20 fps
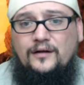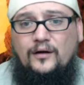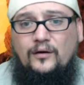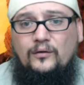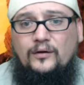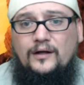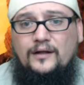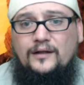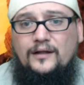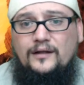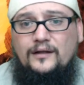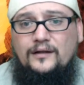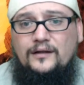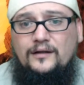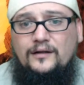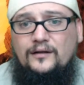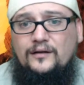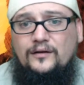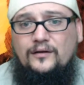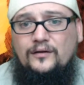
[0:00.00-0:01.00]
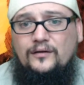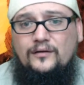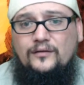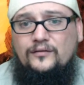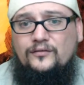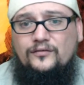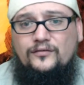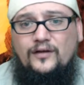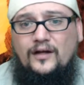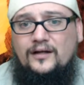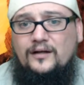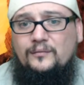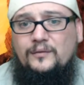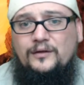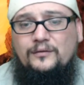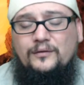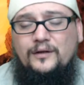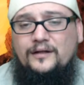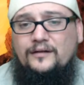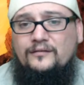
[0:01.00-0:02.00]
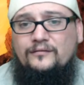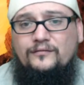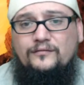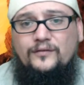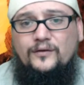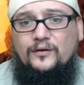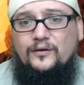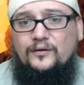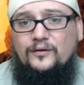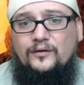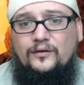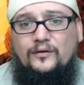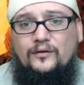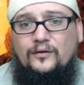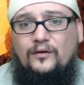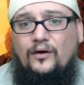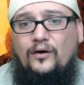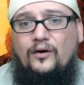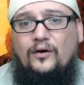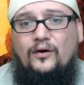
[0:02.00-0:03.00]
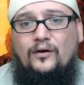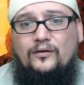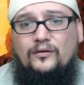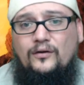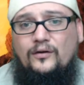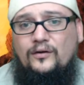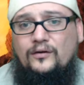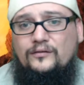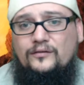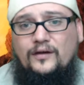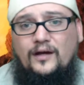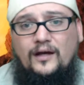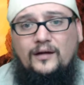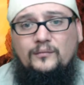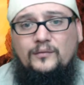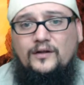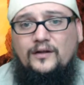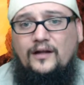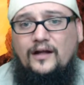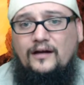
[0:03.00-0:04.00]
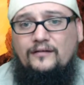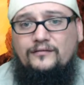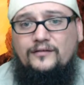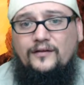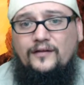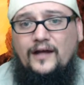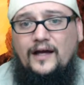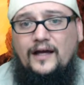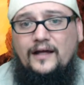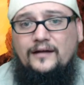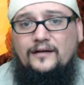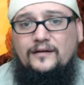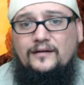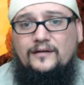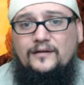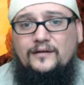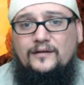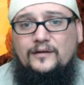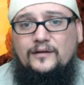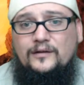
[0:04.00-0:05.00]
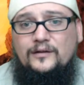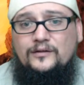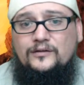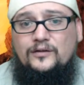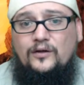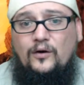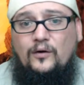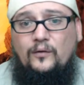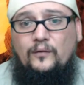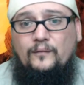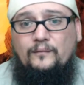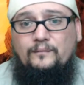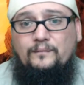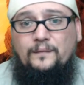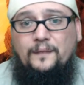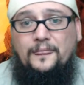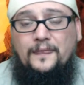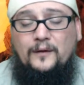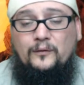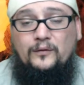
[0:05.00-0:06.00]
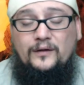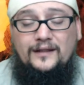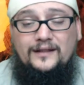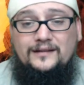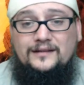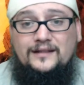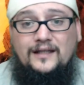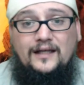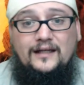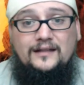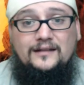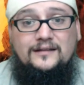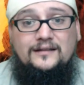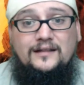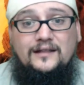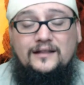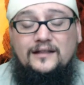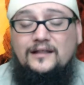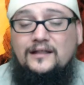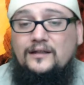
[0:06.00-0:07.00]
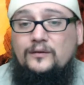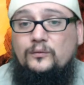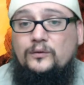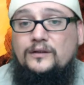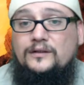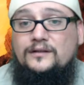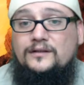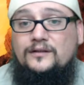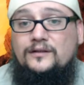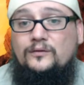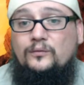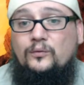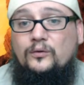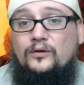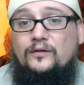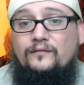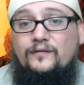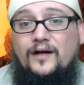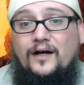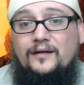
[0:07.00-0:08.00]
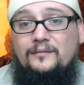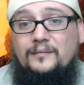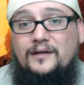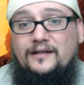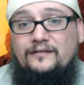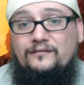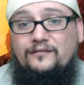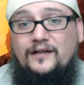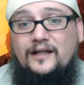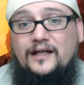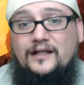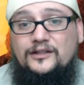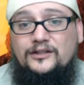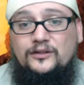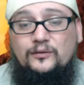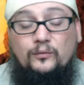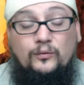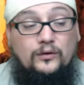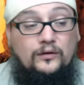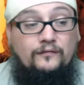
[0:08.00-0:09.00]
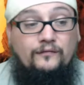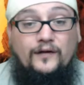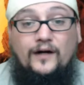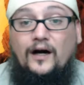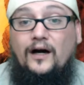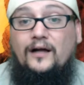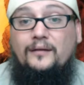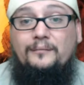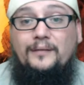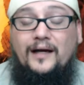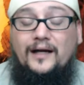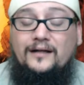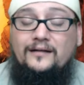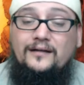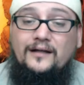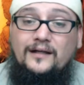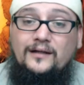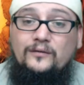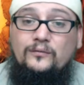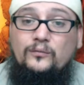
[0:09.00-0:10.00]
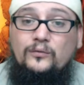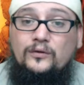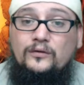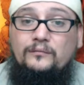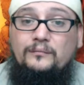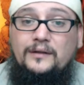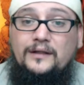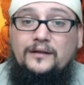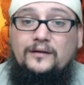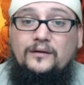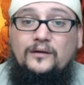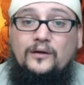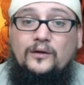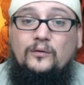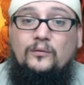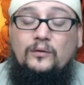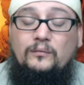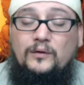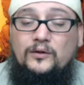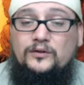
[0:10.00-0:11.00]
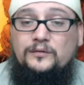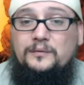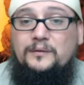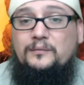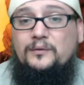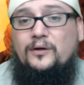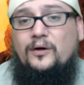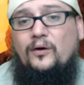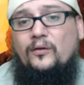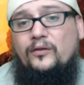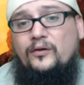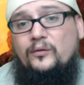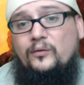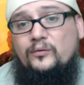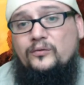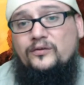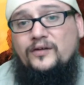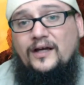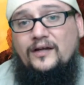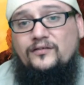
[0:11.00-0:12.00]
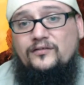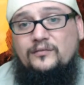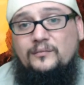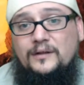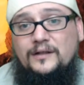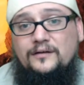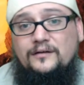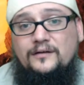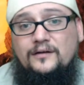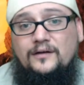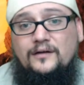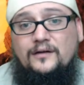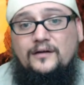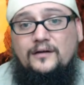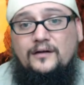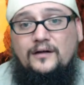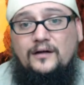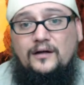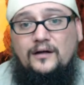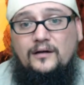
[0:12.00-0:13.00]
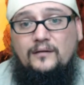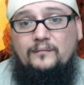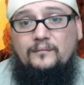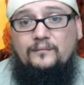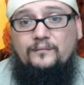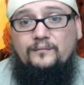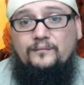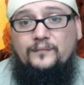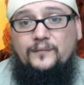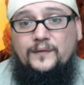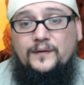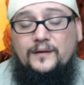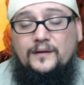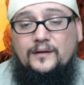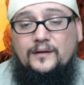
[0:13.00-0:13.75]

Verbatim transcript: You know, it's not going to be written for a long, long time till after that. So when it says that he was the Word of God made flesh, the Word of God back then would have been what most people call the Old Testament, um,